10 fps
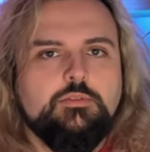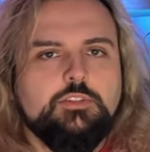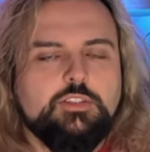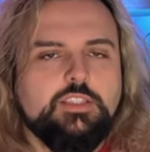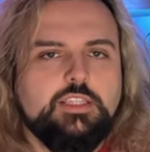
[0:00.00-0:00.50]

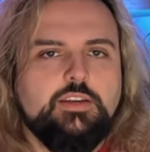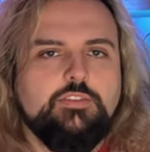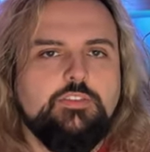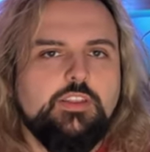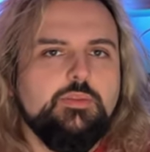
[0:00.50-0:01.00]
just another
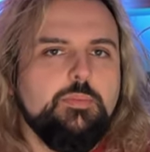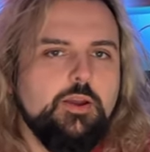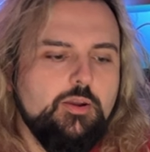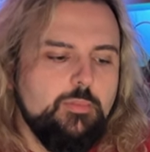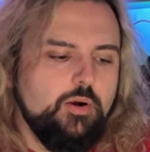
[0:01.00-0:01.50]
thing to
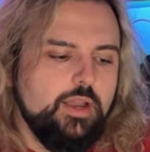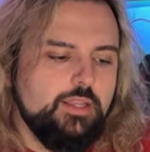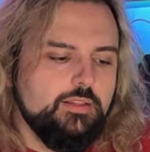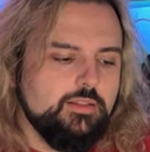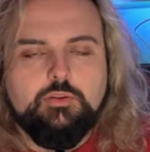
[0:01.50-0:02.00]
bear in
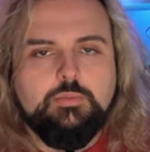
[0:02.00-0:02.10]
mind.